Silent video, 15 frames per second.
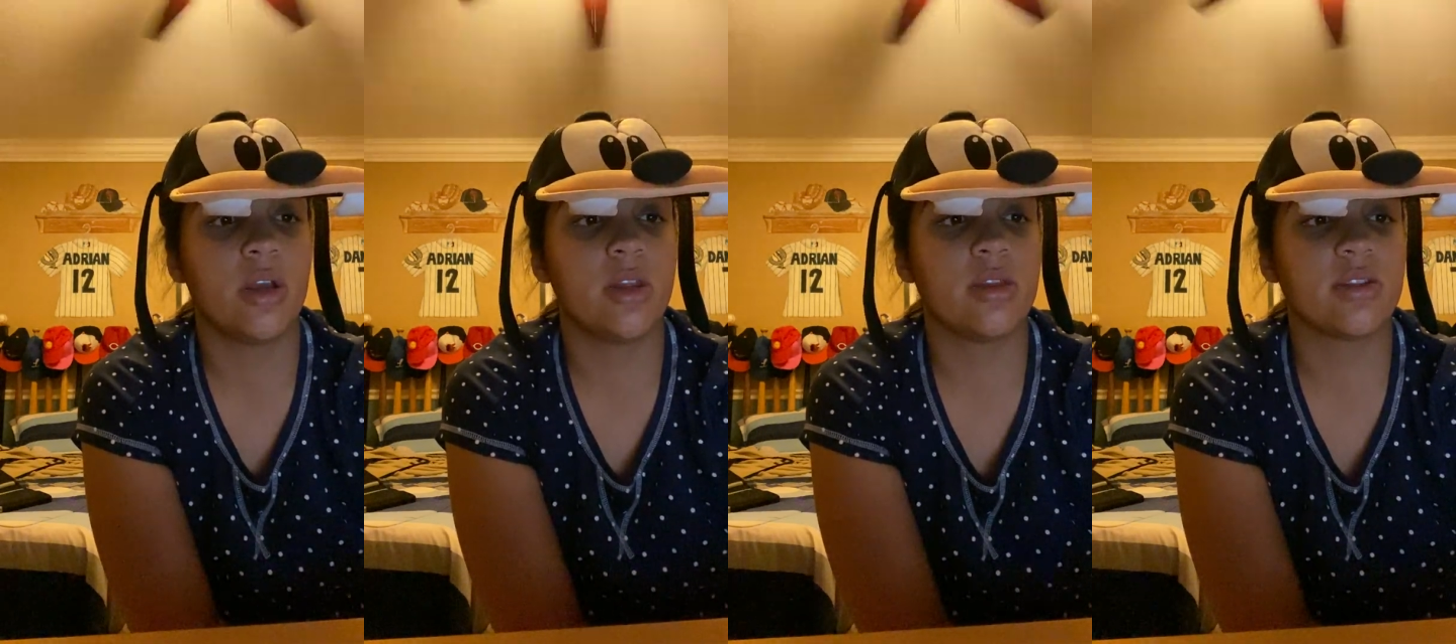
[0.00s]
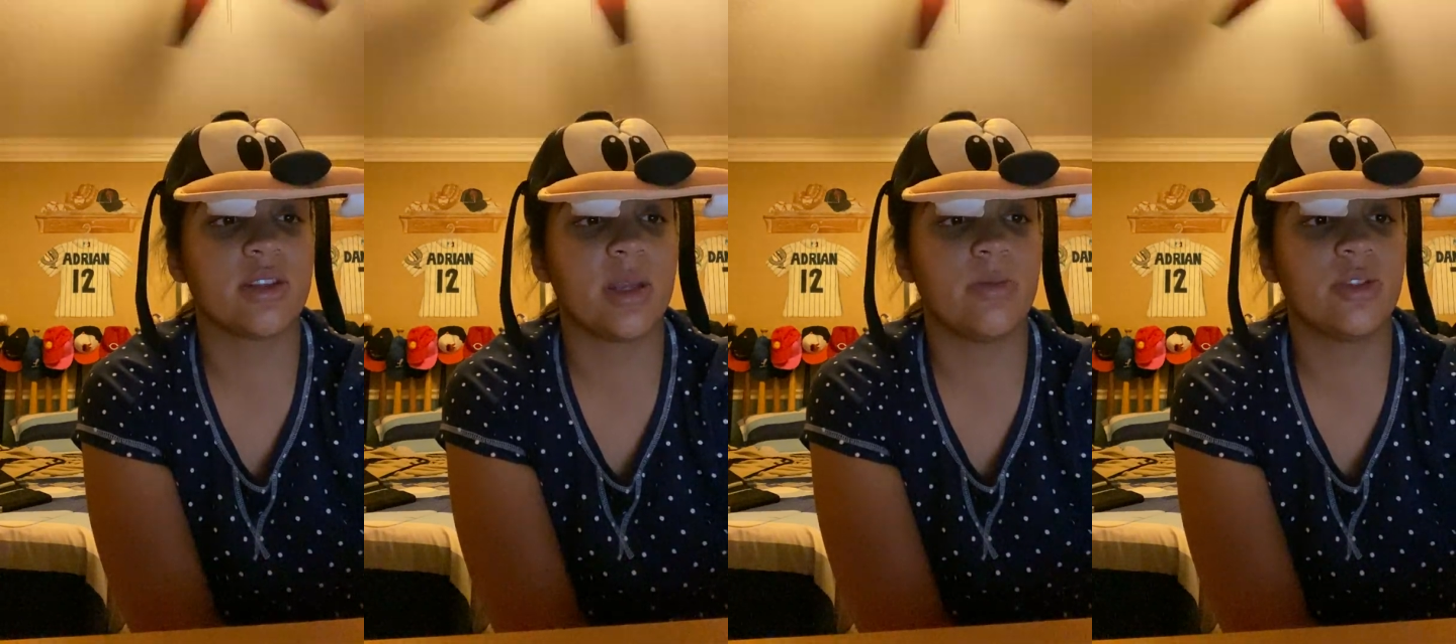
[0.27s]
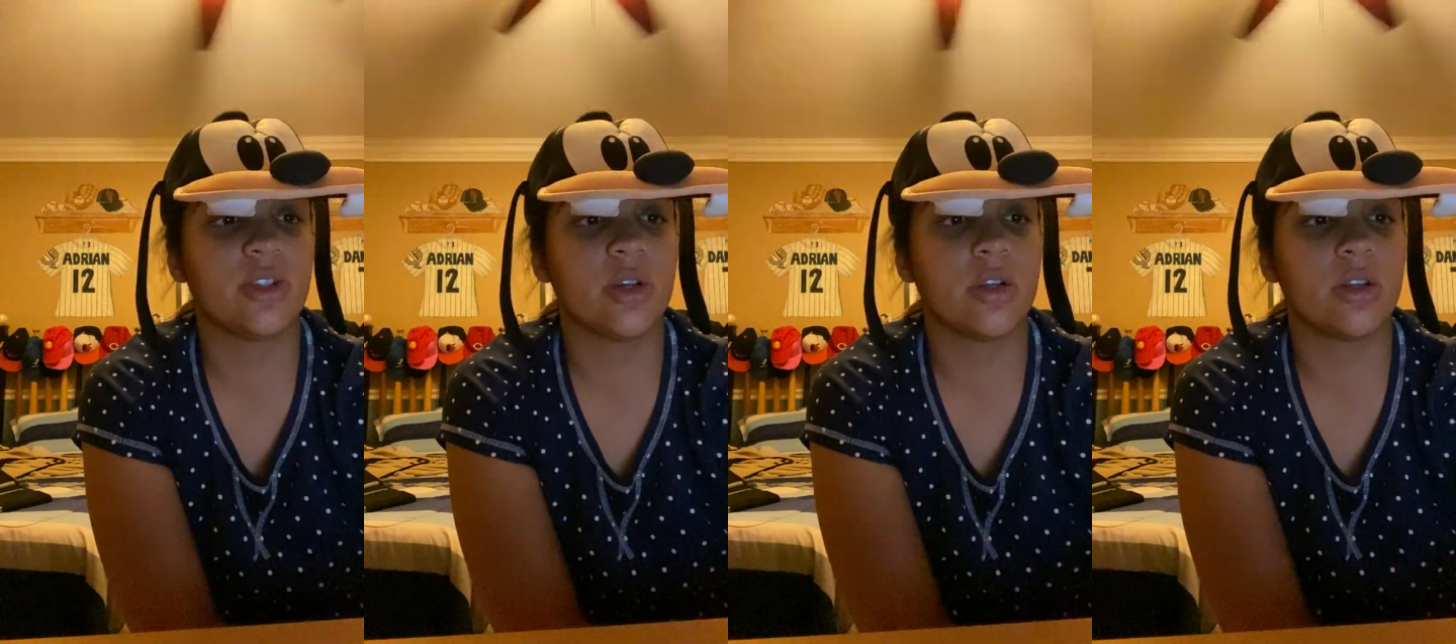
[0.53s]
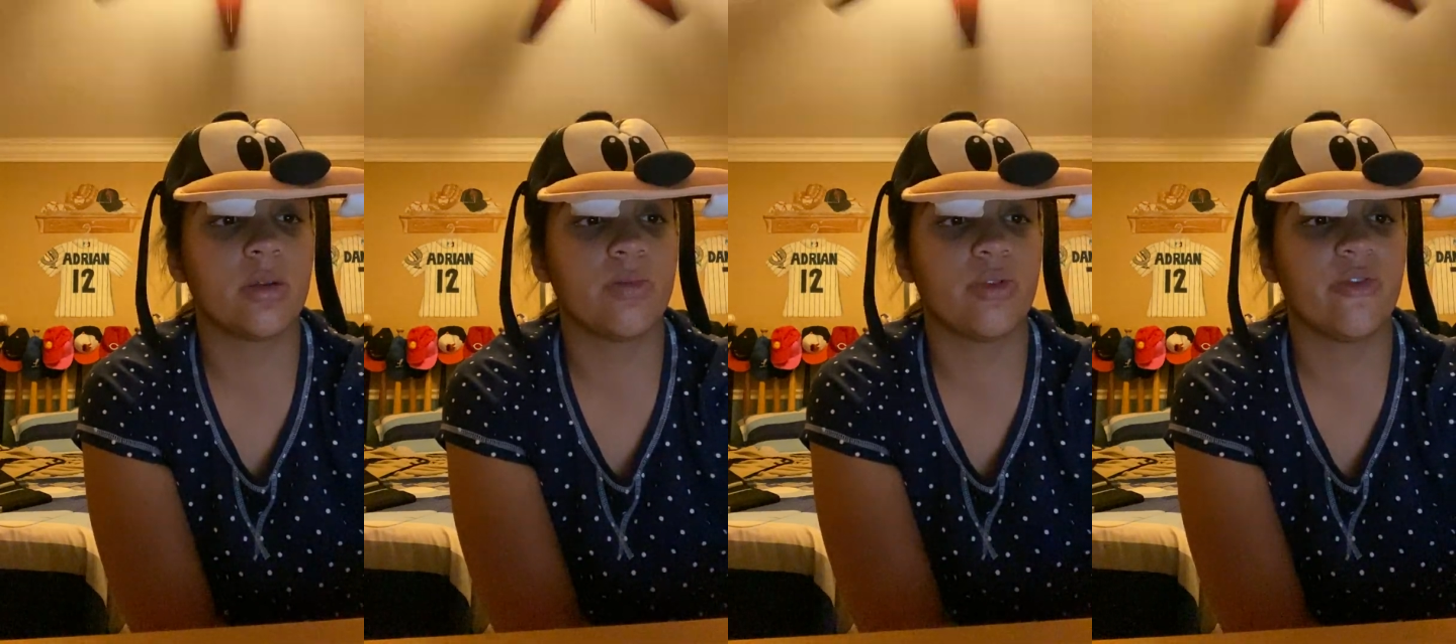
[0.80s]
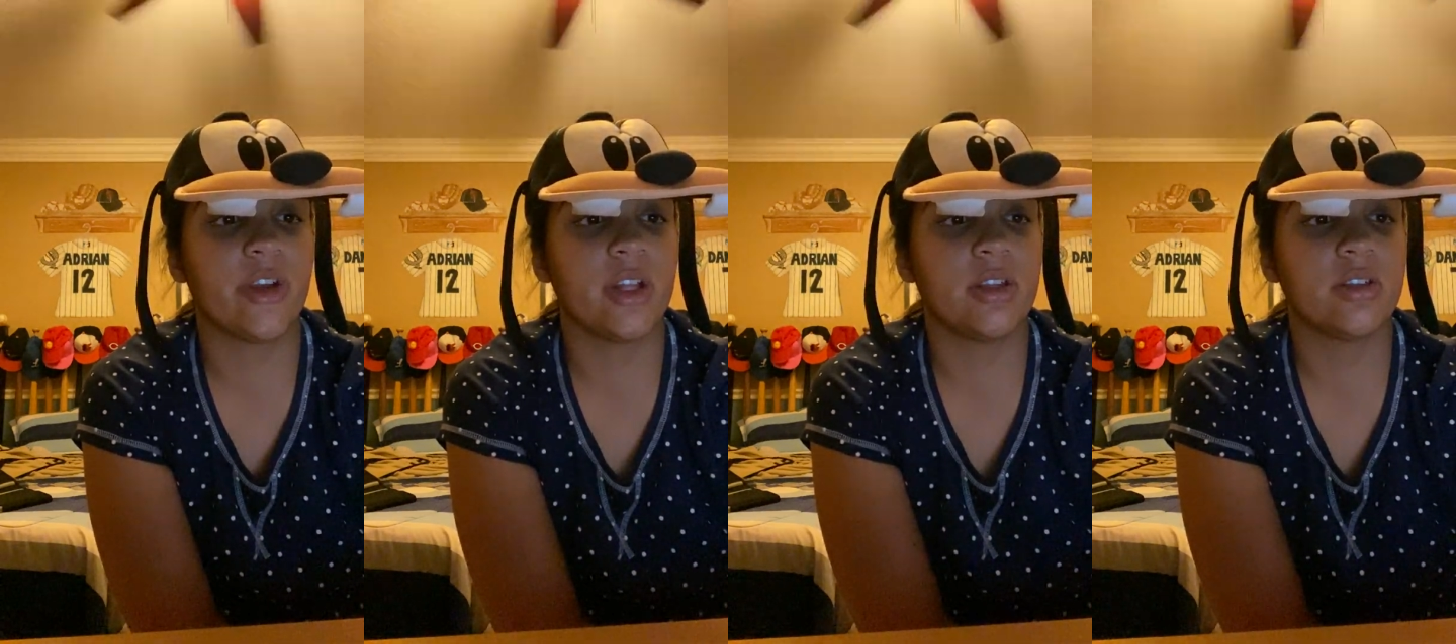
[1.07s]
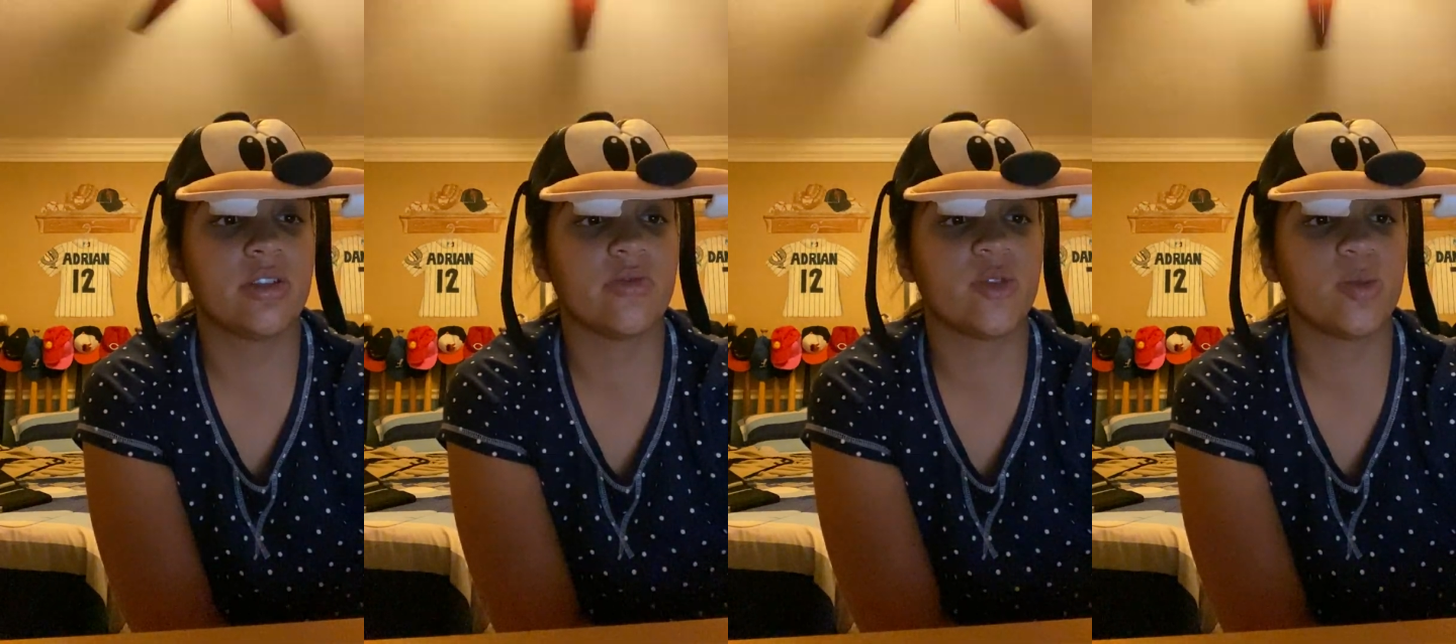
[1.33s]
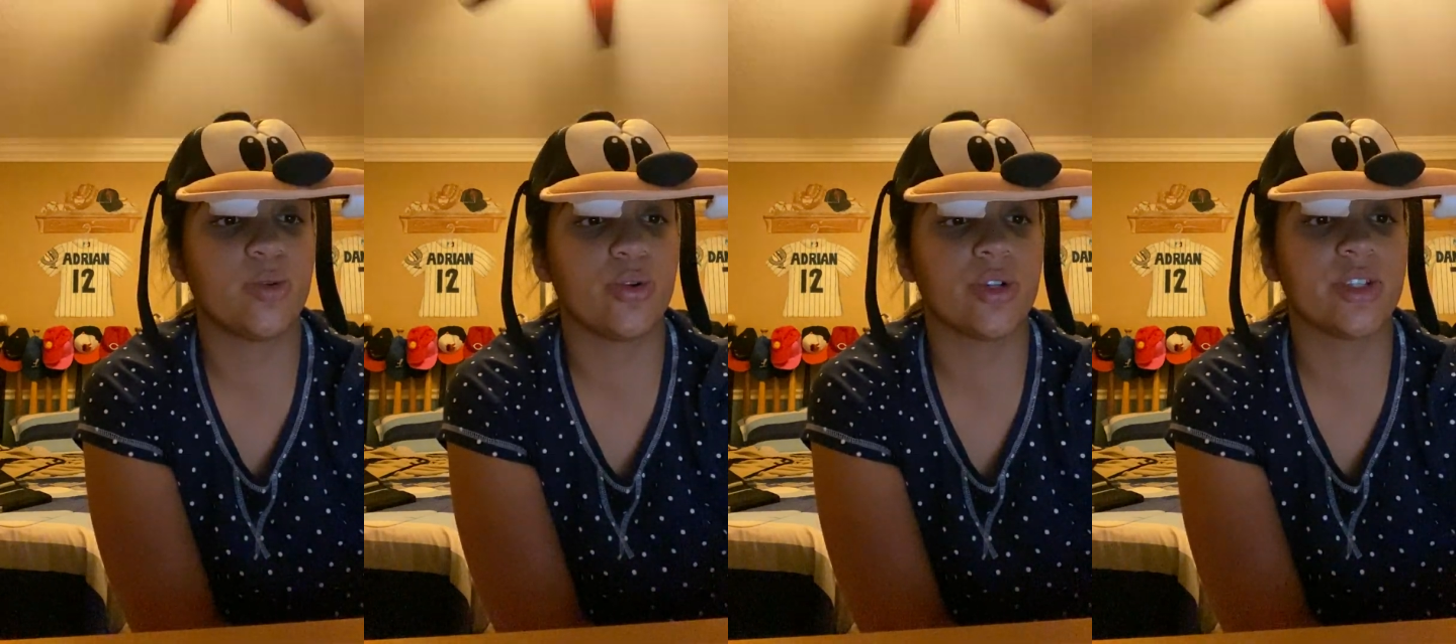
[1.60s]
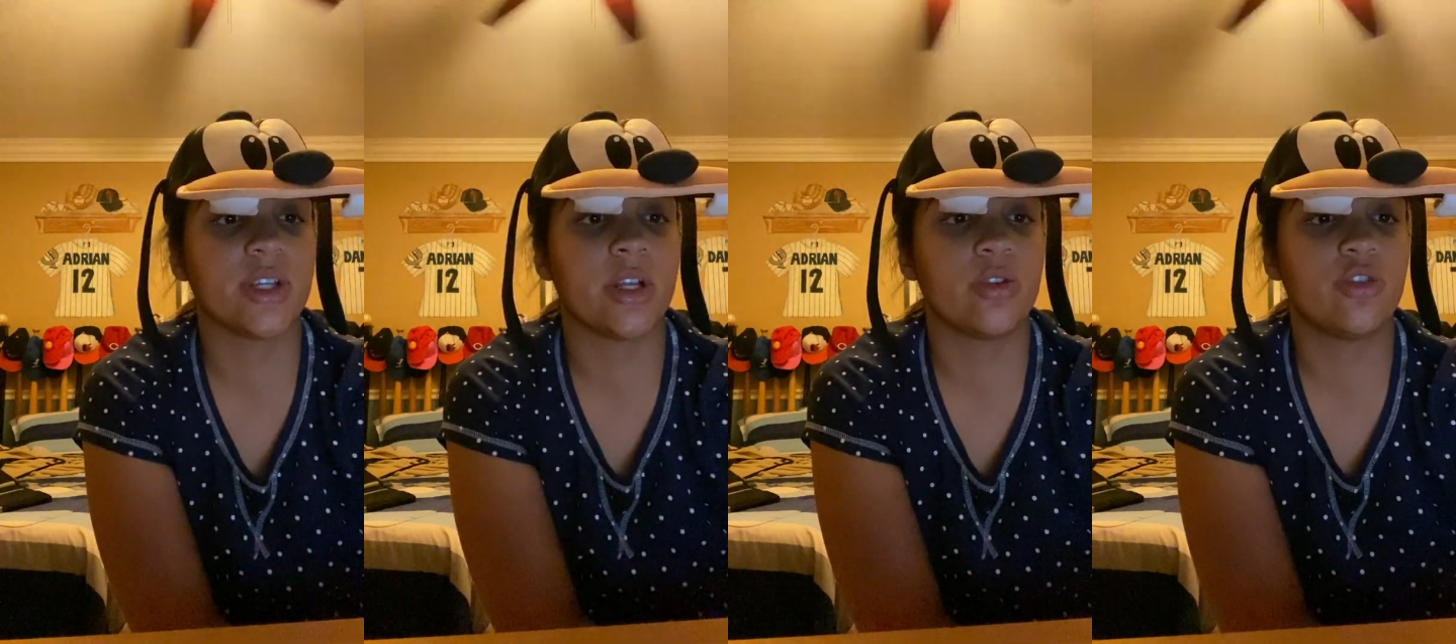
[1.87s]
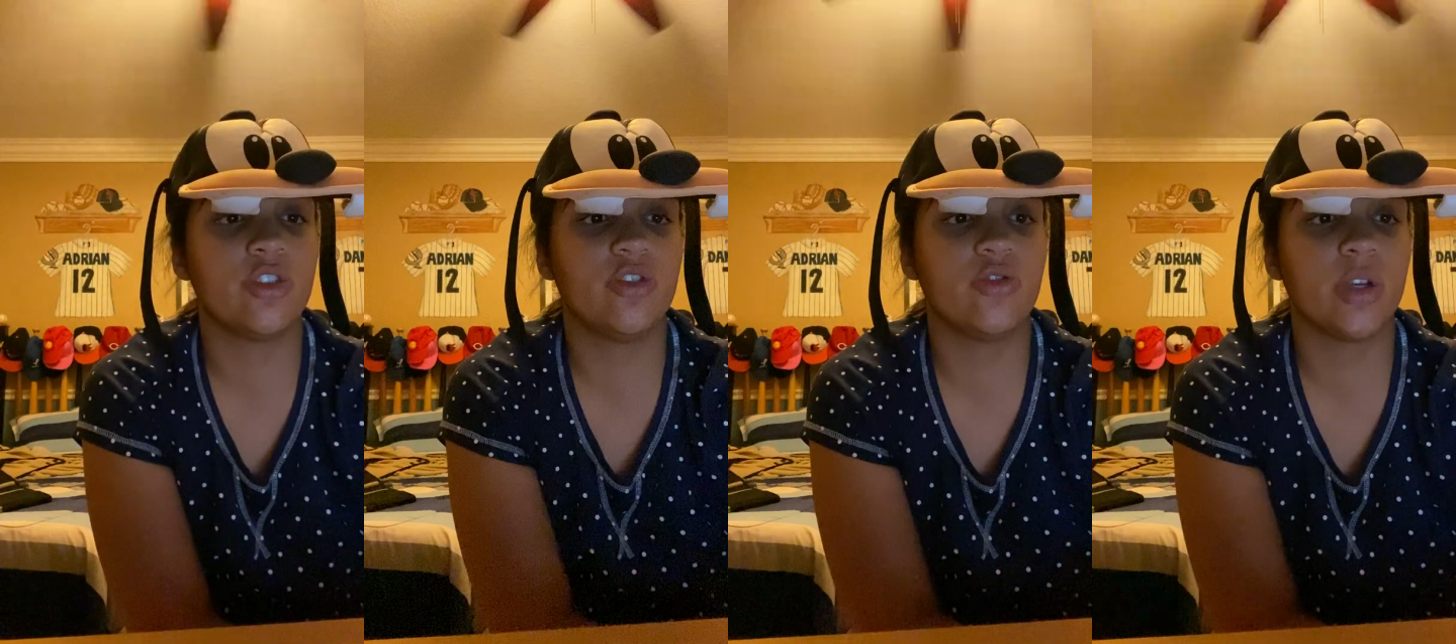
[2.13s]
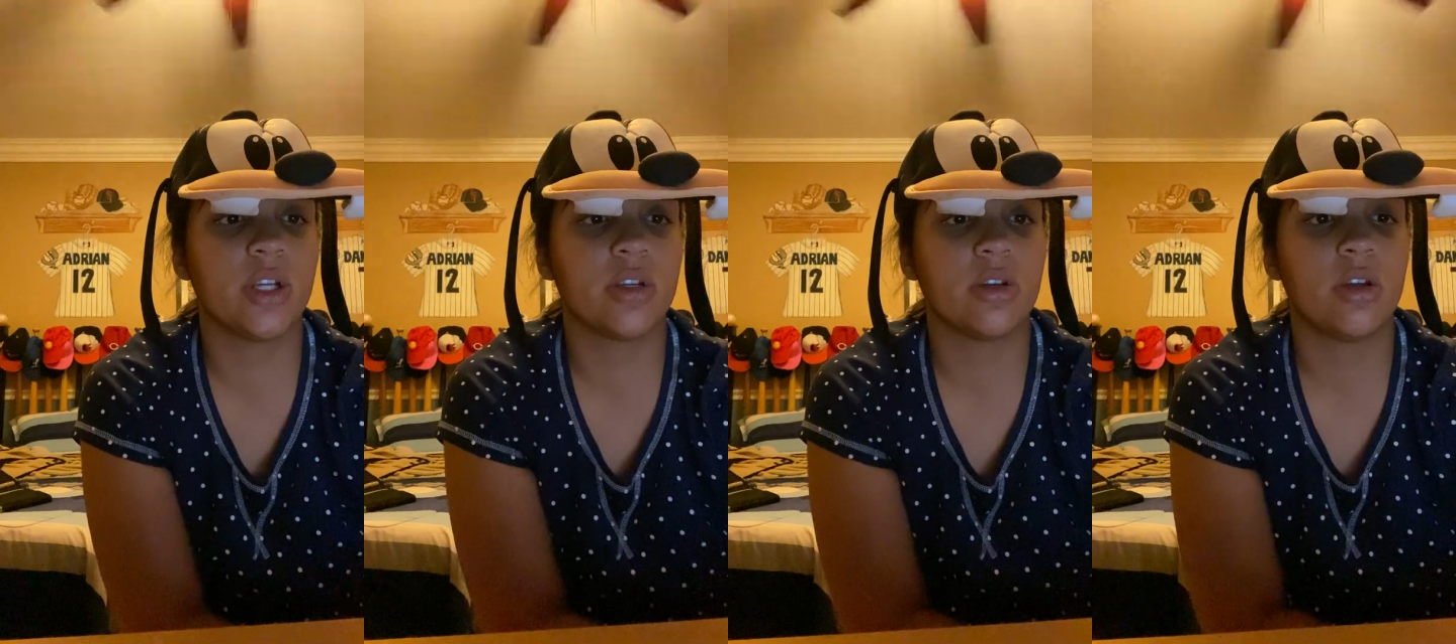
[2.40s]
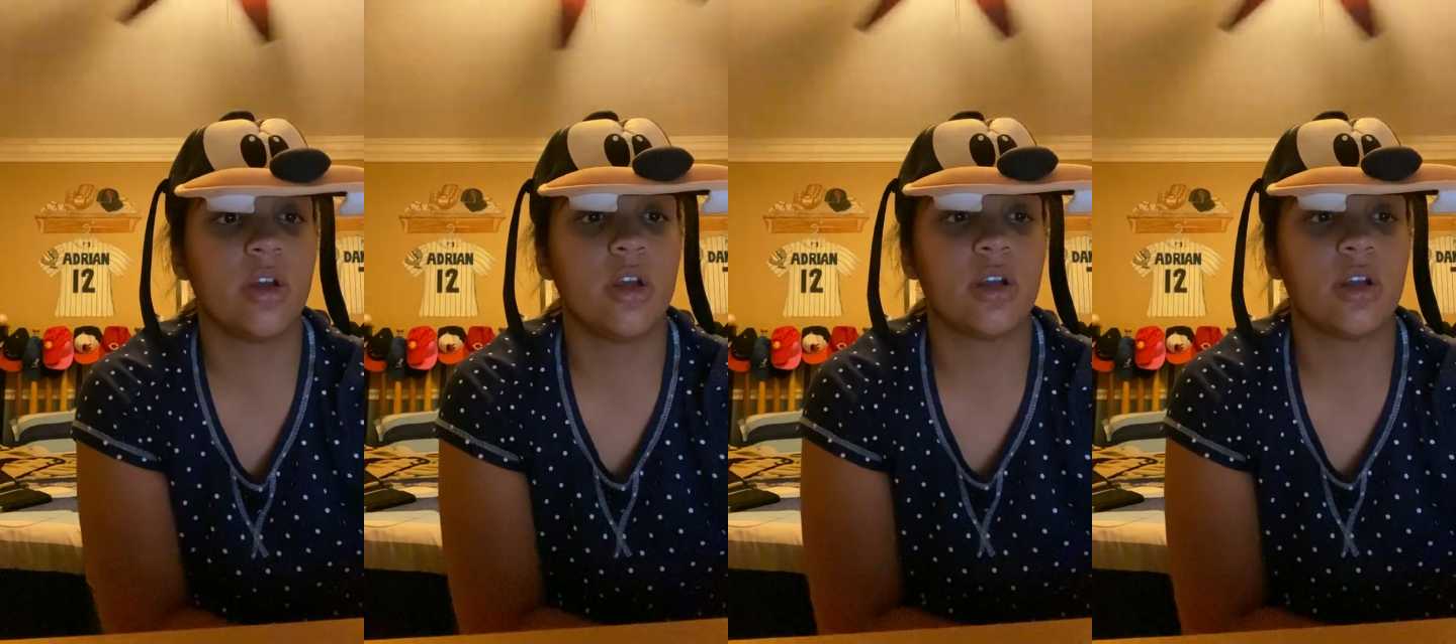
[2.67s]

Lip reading: In the same study, the prevalence of sports energy drink